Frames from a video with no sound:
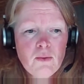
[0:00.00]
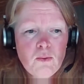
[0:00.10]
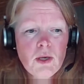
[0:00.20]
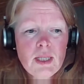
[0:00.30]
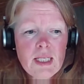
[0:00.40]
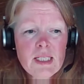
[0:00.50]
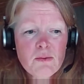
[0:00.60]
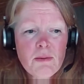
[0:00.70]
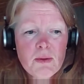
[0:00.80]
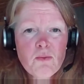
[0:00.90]
what these
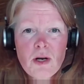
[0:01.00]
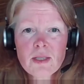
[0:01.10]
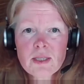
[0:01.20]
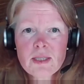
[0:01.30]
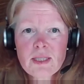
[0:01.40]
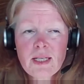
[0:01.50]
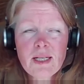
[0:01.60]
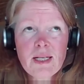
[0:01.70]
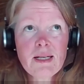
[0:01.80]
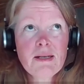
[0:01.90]
women want
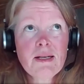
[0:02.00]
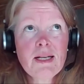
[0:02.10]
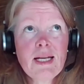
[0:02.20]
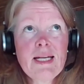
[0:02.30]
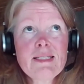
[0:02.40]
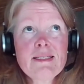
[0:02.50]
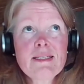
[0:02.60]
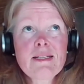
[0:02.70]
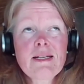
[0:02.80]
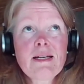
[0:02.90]
is
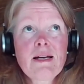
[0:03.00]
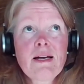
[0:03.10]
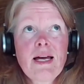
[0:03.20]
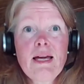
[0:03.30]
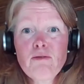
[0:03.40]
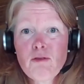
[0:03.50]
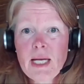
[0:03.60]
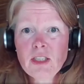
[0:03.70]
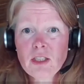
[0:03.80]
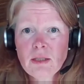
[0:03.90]

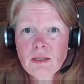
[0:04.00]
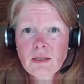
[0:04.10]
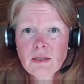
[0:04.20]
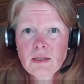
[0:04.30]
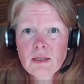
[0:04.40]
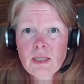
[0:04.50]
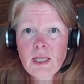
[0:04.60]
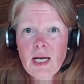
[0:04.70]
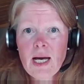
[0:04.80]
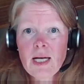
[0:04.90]
information,
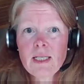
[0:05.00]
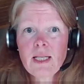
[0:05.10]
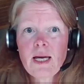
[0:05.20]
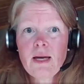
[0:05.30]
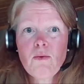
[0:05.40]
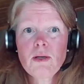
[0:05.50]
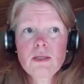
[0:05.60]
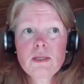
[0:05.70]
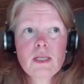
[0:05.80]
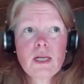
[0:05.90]
and they
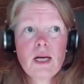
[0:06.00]
want